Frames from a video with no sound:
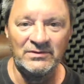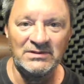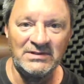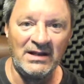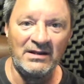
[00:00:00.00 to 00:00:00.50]
the
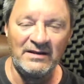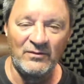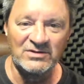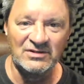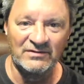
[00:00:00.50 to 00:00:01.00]
Daily
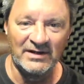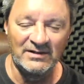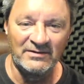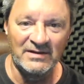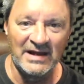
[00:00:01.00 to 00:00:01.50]
Voiceover
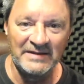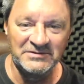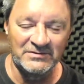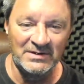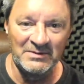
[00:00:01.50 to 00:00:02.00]
Huddle, the live
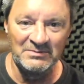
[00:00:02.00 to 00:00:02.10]
stream.